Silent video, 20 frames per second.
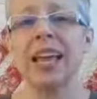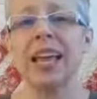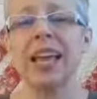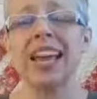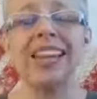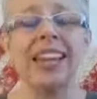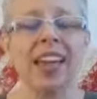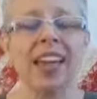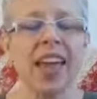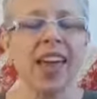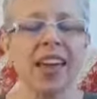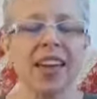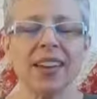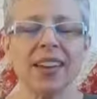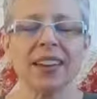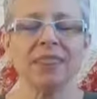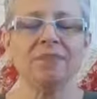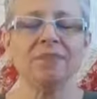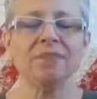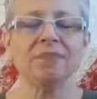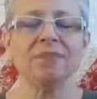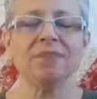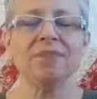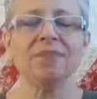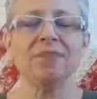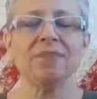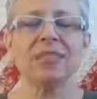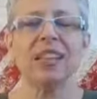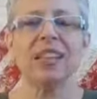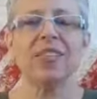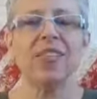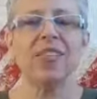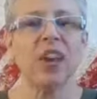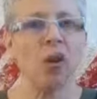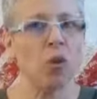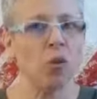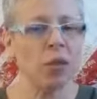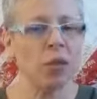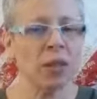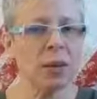And again,
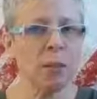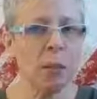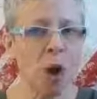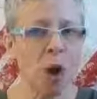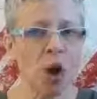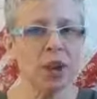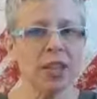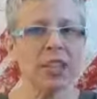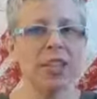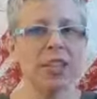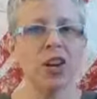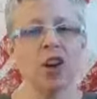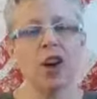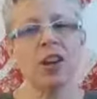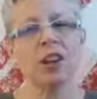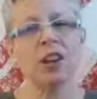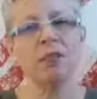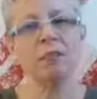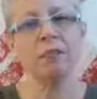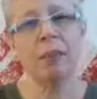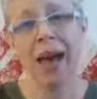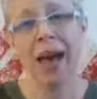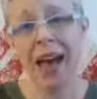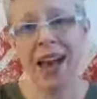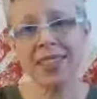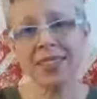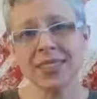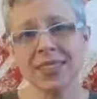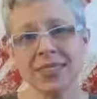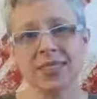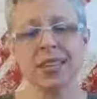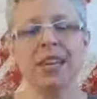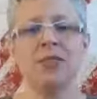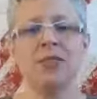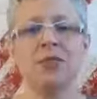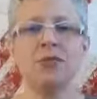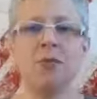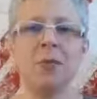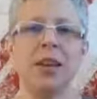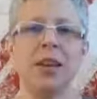they are only modeling on past
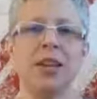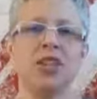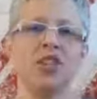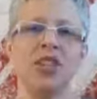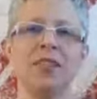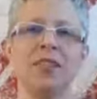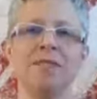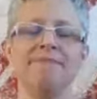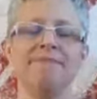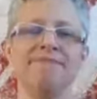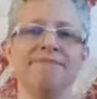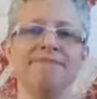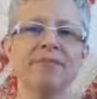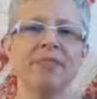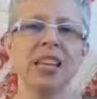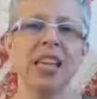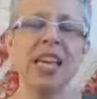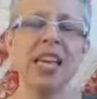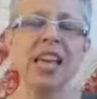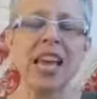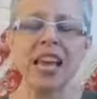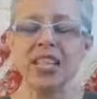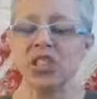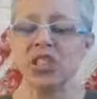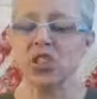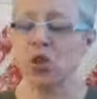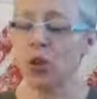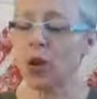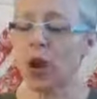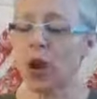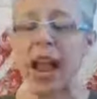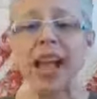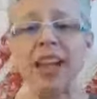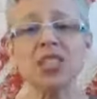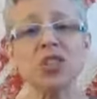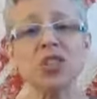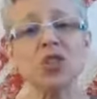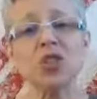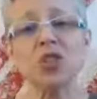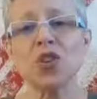information. And so their
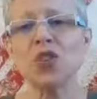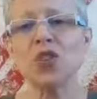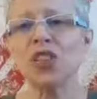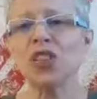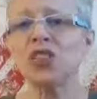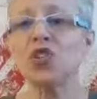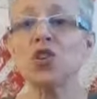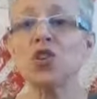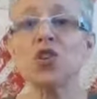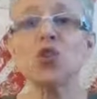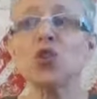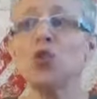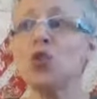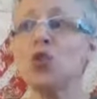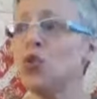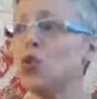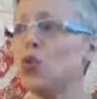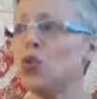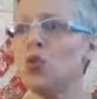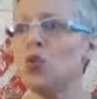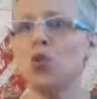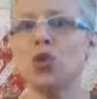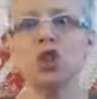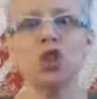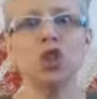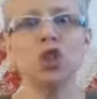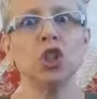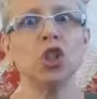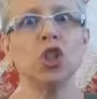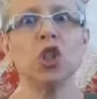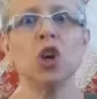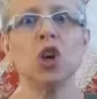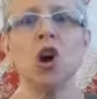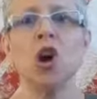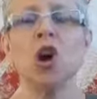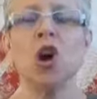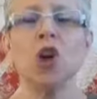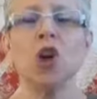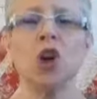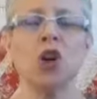answers are these huge,
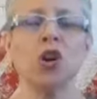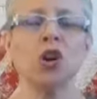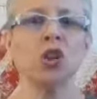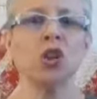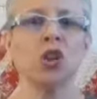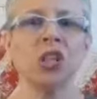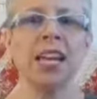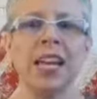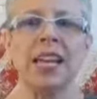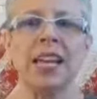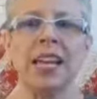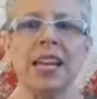large